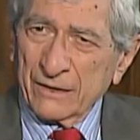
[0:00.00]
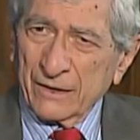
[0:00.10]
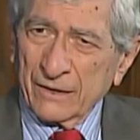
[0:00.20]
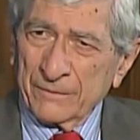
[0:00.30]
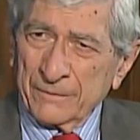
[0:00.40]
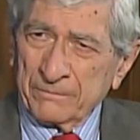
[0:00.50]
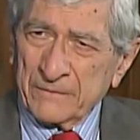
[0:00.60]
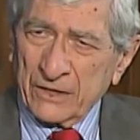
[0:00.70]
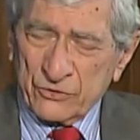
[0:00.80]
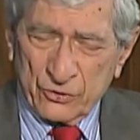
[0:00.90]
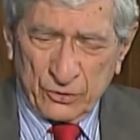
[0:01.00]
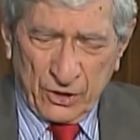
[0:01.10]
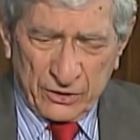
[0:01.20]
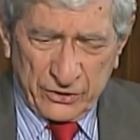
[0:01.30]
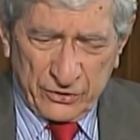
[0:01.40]
um, not too
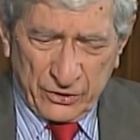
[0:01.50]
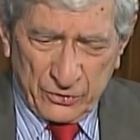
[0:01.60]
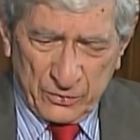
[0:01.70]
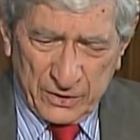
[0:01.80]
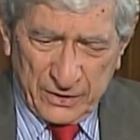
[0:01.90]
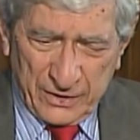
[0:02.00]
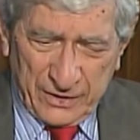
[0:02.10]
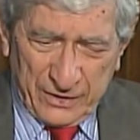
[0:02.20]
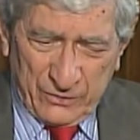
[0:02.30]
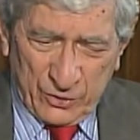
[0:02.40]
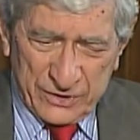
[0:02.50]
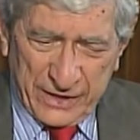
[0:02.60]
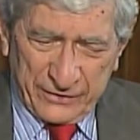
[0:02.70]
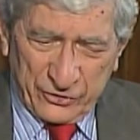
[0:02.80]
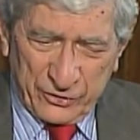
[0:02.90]
long ago was
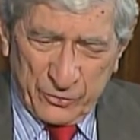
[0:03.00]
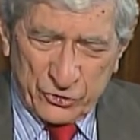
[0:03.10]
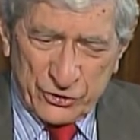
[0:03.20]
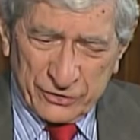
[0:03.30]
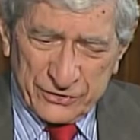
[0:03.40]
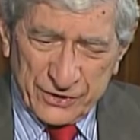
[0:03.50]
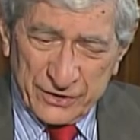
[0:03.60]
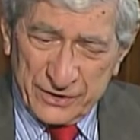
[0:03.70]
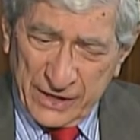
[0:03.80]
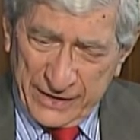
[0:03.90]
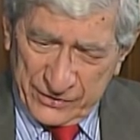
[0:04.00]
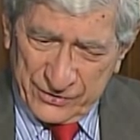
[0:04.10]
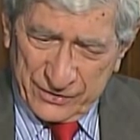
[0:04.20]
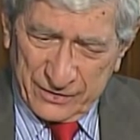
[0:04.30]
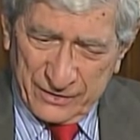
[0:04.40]
that the commercial
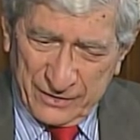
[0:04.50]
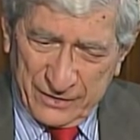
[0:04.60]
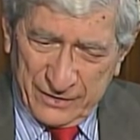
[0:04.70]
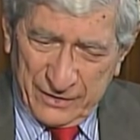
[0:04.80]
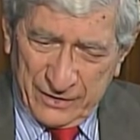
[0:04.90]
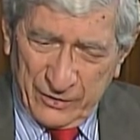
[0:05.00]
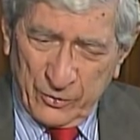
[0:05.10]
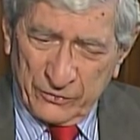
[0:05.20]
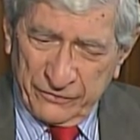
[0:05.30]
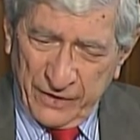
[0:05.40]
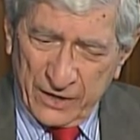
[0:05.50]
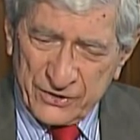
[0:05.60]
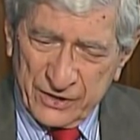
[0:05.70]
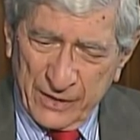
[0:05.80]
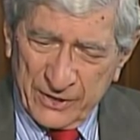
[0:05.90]
success of both
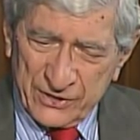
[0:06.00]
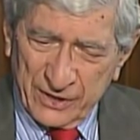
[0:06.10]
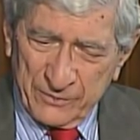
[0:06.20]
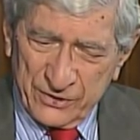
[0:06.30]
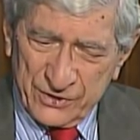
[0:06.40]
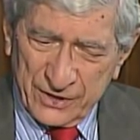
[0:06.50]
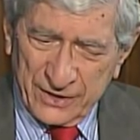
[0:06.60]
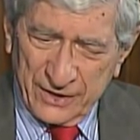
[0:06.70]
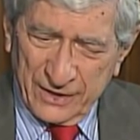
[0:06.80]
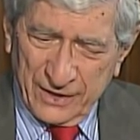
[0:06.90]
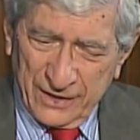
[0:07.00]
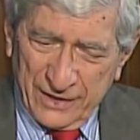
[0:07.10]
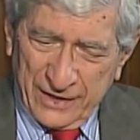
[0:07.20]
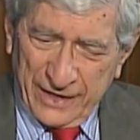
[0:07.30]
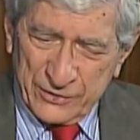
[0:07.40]
Fox and MSNBC
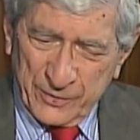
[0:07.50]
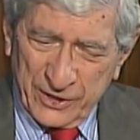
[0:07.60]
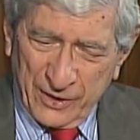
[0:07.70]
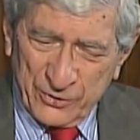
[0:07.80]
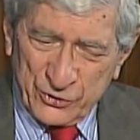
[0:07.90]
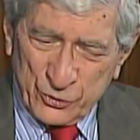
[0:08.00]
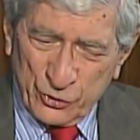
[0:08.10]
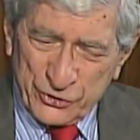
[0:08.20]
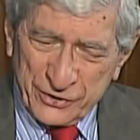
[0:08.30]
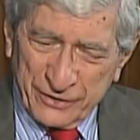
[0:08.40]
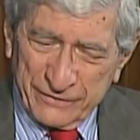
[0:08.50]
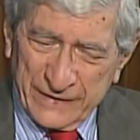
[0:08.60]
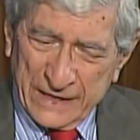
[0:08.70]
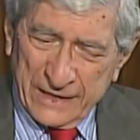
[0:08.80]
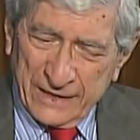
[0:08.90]
has become a source of
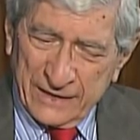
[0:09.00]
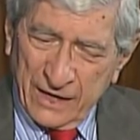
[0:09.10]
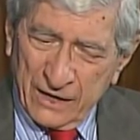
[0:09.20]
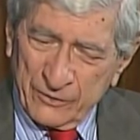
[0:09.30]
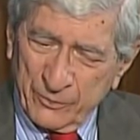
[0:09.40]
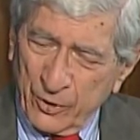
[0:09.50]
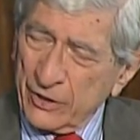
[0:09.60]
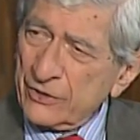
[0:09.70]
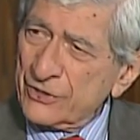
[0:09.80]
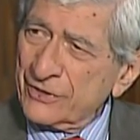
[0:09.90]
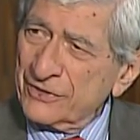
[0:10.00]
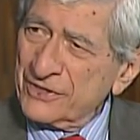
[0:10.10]
nonpartisan